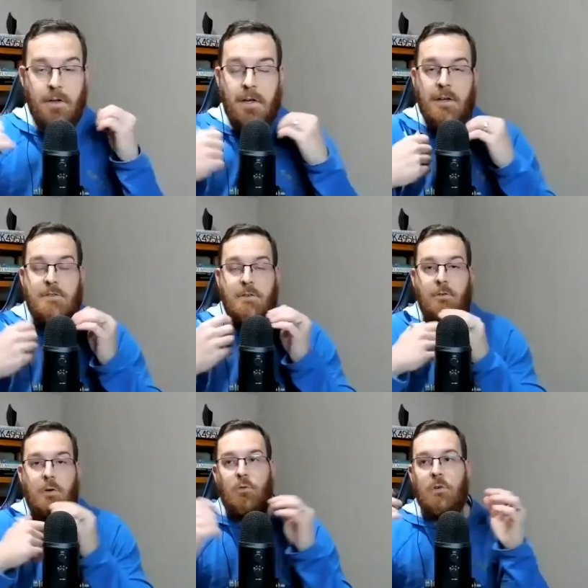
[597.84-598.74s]

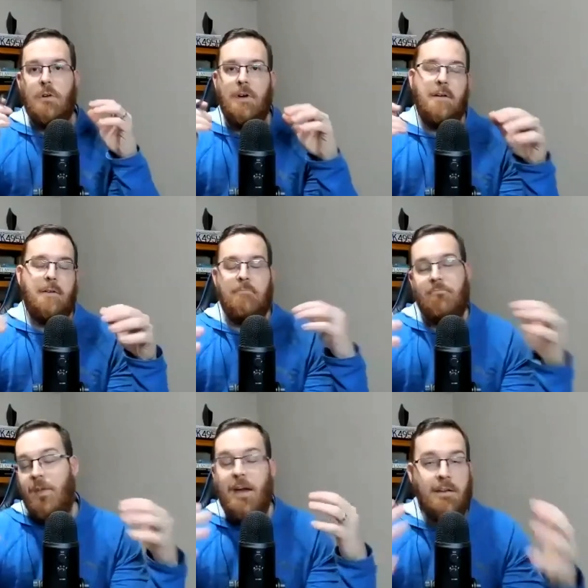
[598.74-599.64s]
So we're
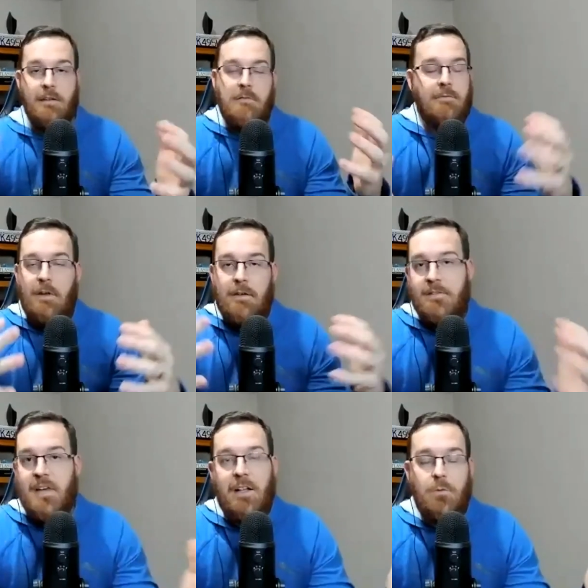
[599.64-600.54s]
yeah,
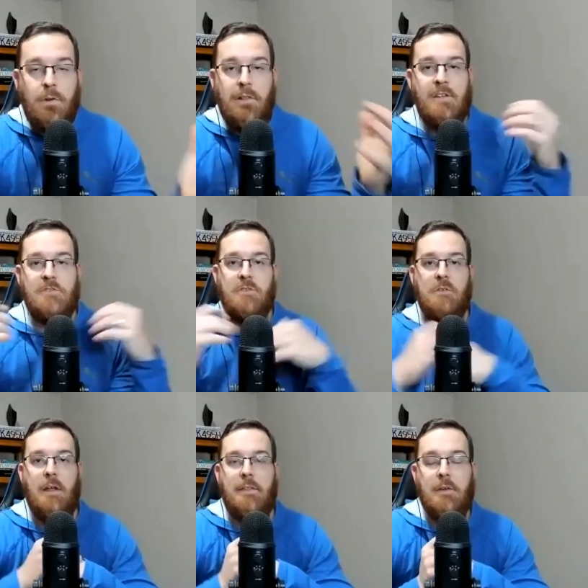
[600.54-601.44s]
exactly with
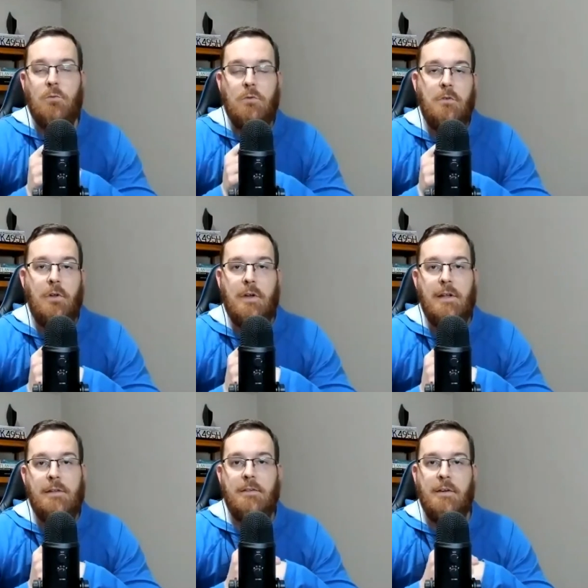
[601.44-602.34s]
Ledger. I think we're looking
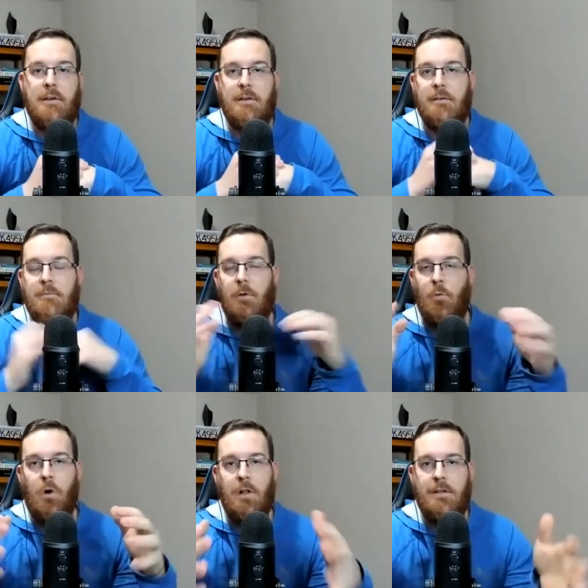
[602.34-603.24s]
at a
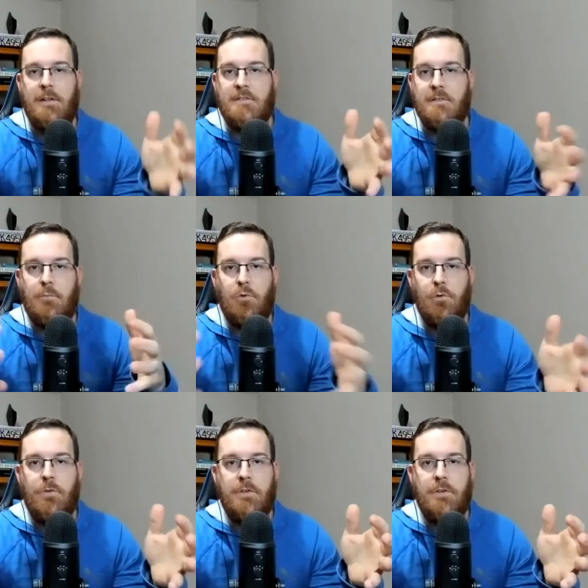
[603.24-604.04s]
wallet that's proven as